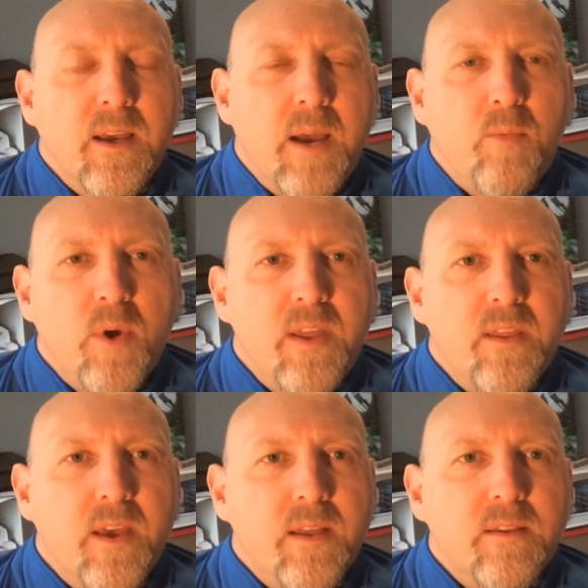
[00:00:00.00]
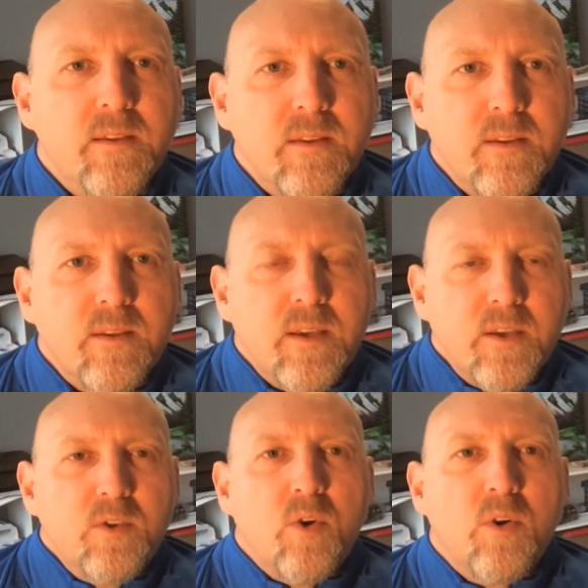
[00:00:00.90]
I pray that
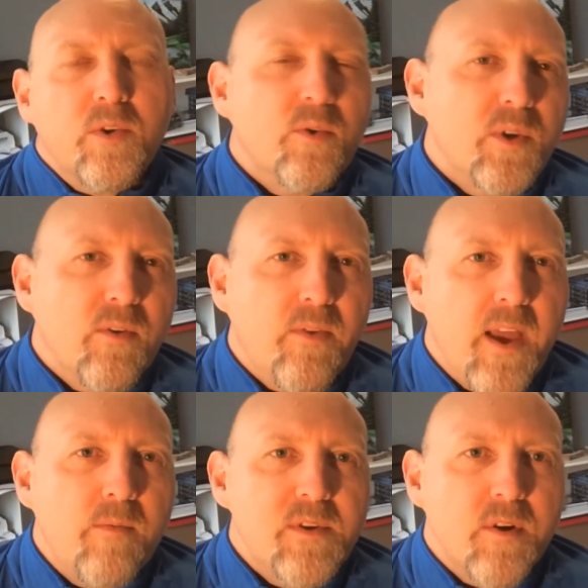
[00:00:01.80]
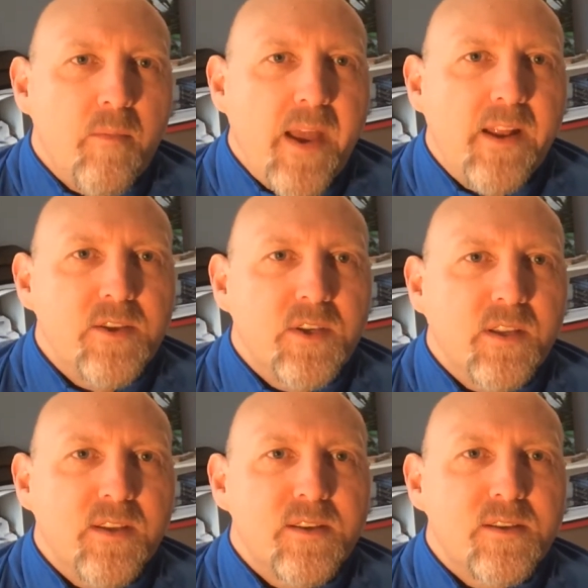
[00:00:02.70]
you and your families are
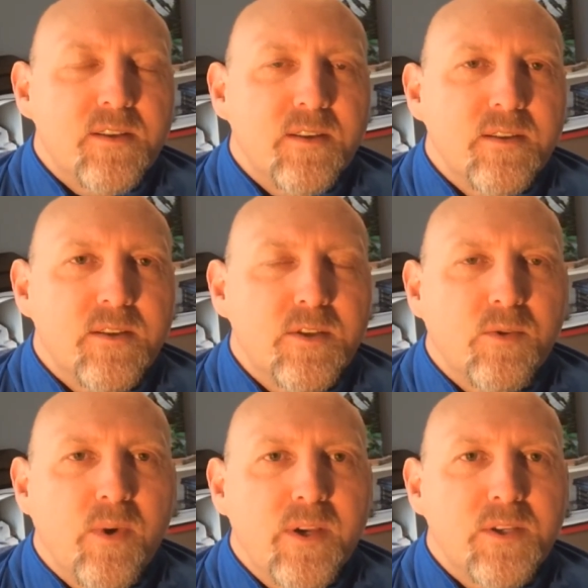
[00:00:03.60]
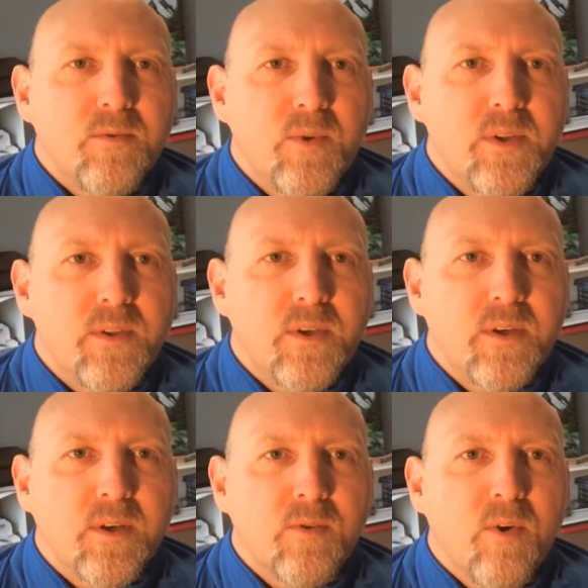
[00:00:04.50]
managing this situation with
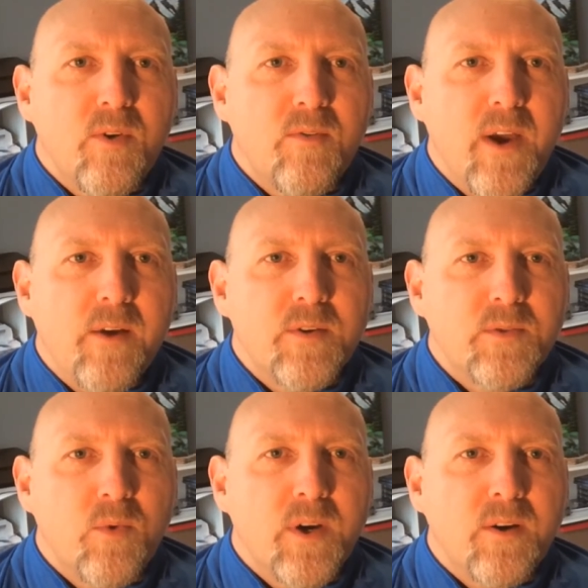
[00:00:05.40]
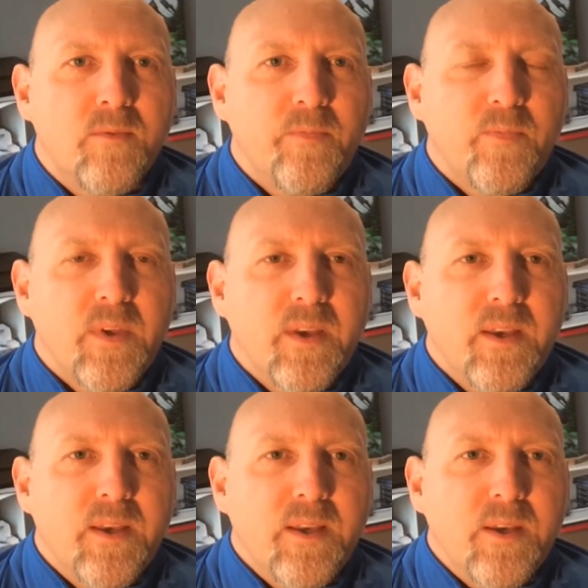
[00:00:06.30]
coronavirus well.
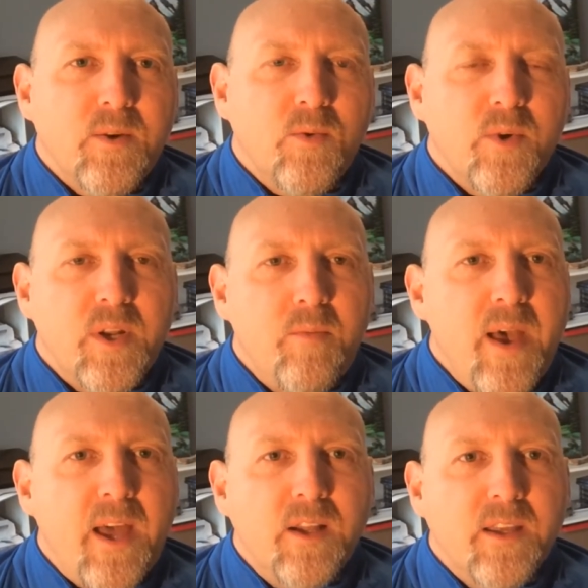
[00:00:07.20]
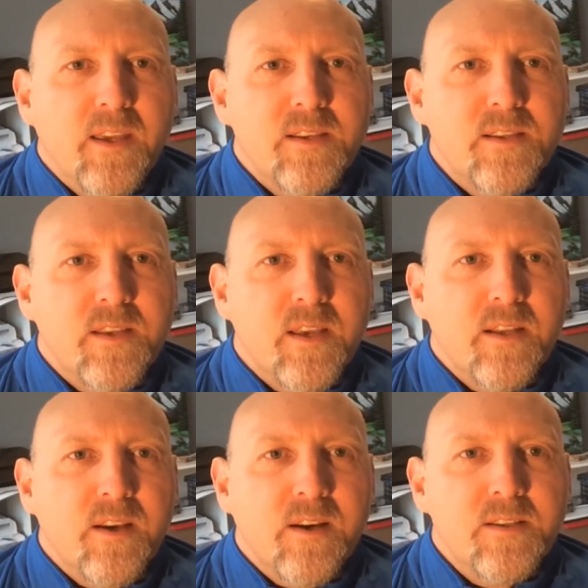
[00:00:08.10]
We're in a battle against
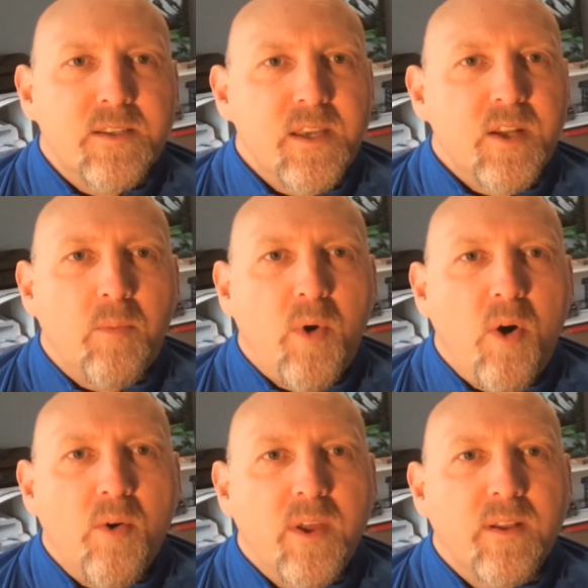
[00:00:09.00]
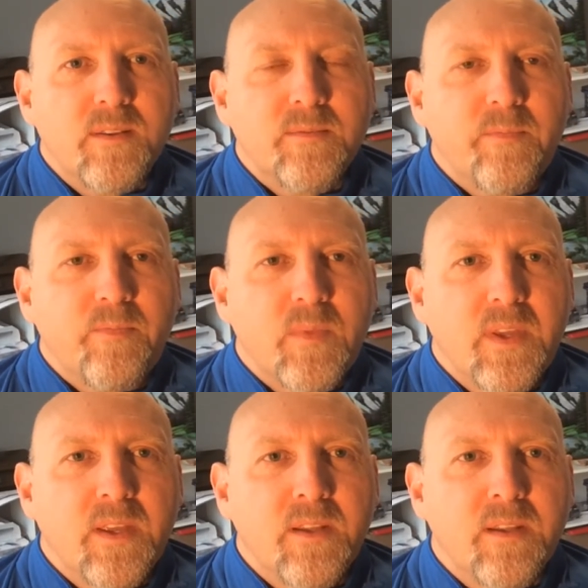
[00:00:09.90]
an unseen opponent,
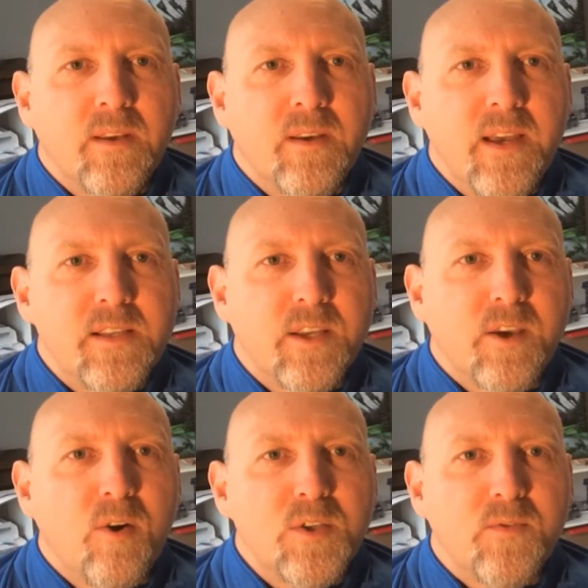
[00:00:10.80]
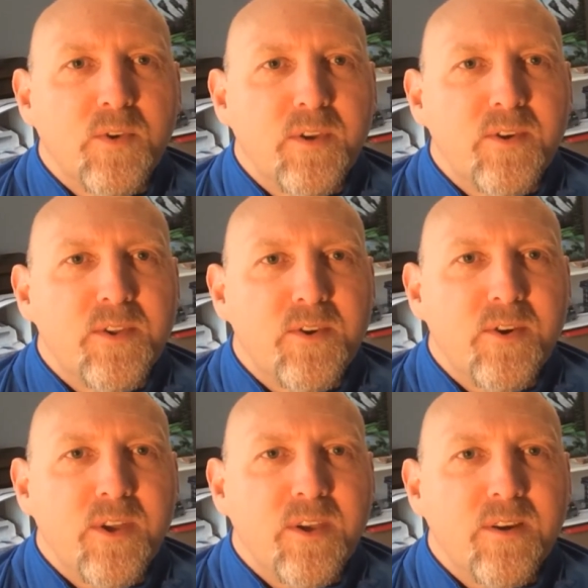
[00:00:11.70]
and as a coach for nearly
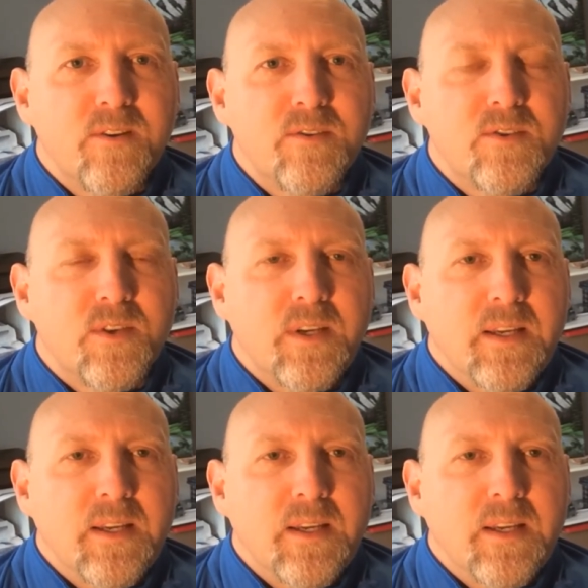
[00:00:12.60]
30 years,